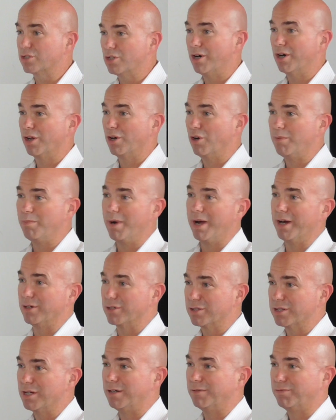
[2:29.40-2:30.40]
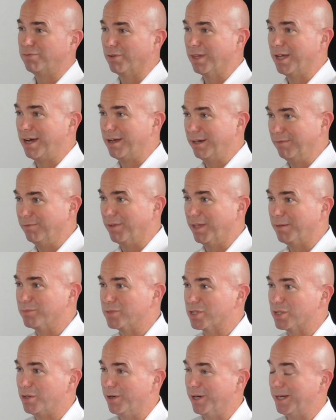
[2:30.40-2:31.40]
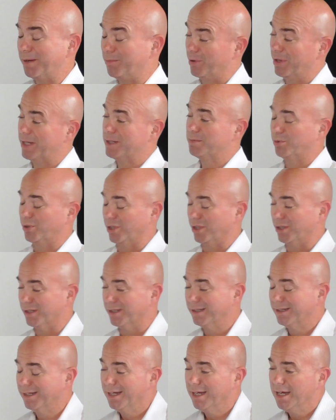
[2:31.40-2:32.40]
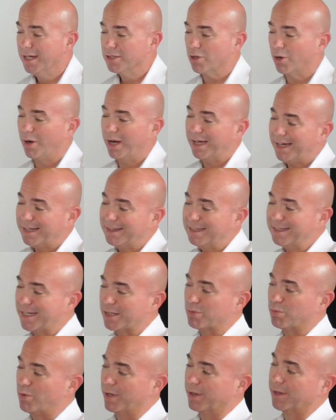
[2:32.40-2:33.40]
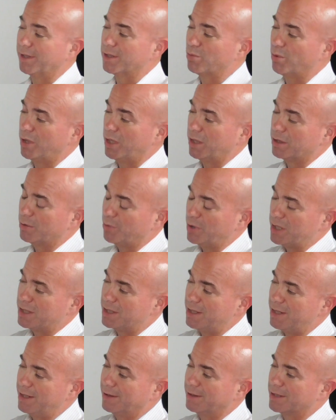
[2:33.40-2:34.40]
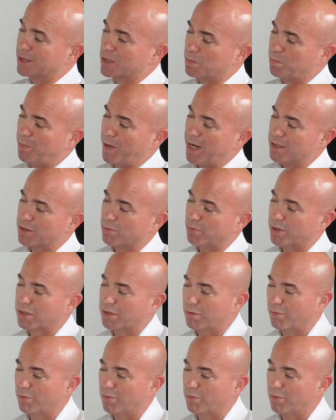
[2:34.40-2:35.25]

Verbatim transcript: started all by yourself without yes. even them showing up. Well, that's pretty good. So I, I, think that's one of the things we, we see in this space. We,